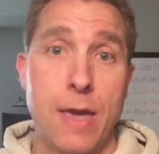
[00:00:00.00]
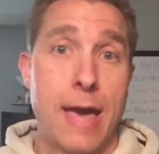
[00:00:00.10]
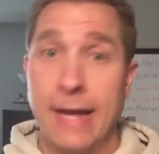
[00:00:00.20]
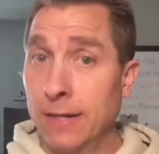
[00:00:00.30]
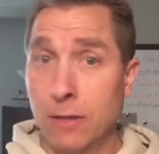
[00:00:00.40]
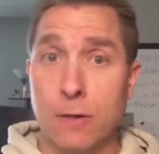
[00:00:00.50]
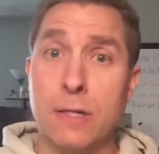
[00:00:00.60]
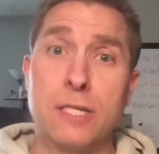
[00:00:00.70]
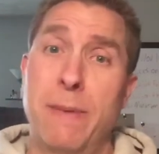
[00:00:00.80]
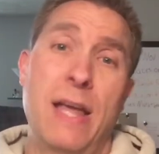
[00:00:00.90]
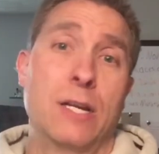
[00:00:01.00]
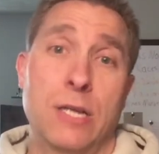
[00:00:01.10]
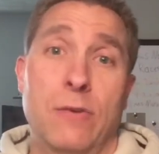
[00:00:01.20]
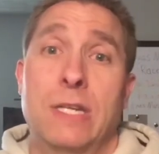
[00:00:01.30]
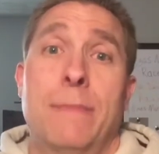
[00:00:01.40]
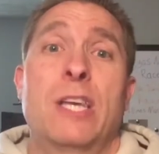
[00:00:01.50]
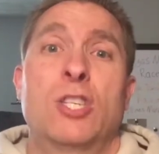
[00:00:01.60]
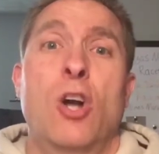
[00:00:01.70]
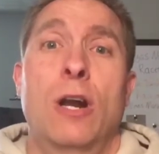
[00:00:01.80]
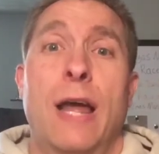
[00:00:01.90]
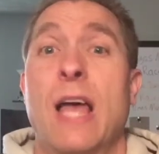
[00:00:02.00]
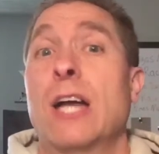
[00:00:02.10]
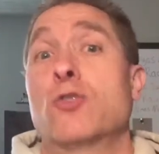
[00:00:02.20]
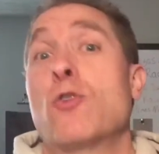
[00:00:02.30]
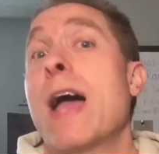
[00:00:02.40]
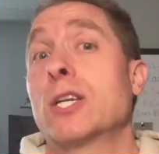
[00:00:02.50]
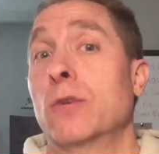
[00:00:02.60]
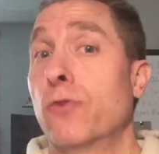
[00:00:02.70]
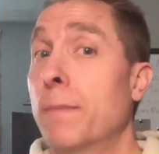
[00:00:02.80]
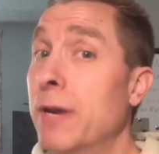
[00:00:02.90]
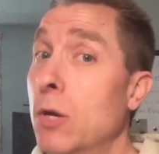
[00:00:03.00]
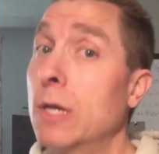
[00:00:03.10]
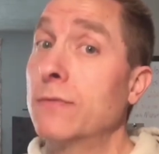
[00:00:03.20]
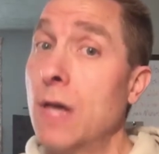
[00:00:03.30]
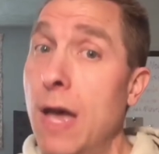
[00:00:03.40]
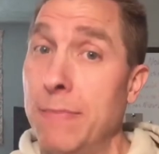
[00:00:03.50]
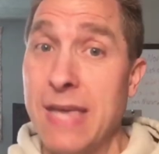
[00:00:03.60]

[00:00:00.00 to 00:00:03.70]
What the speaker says: And in learning Spanish, every time I started, I got traction for a period of time.